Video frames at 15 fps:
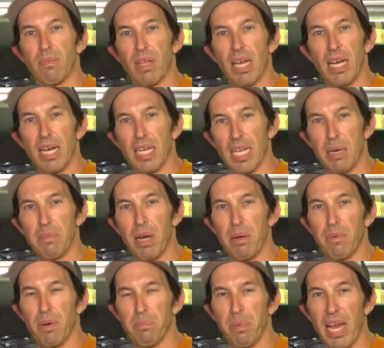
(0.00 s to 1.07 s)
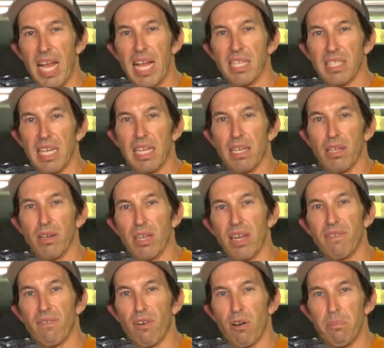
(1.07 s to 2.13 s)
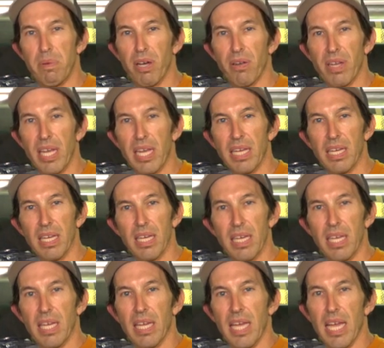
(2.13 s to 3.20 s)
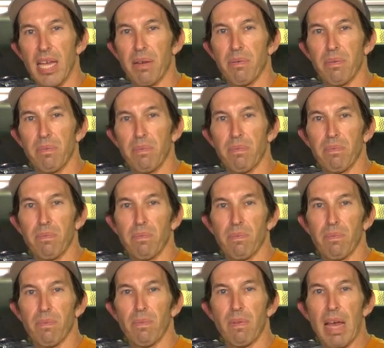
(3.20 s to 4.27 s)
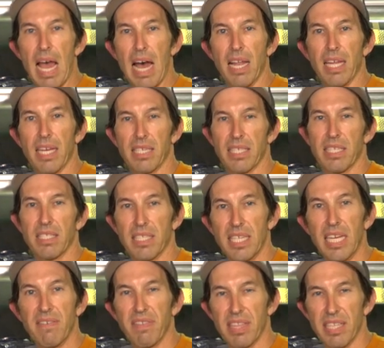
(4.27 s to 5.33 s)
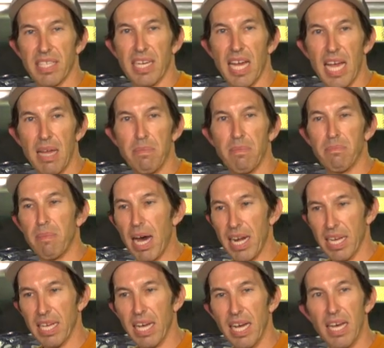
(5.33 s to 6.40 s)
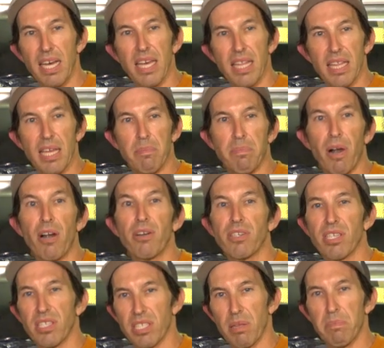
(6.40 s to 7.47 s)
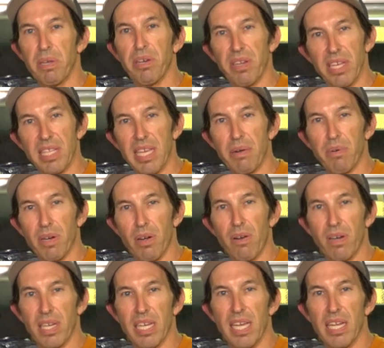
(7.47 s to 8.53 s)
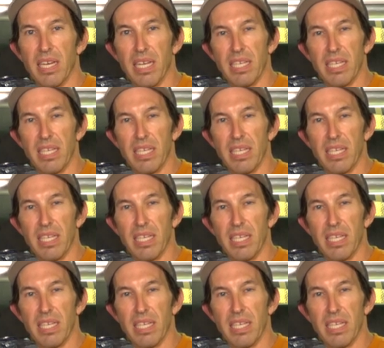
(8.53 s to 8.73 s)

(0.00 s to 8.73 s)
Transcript: Uh, coming up with plans and looking for a building. And when Alex and Steve at the time, Monica, they purchased the building that we're currently in.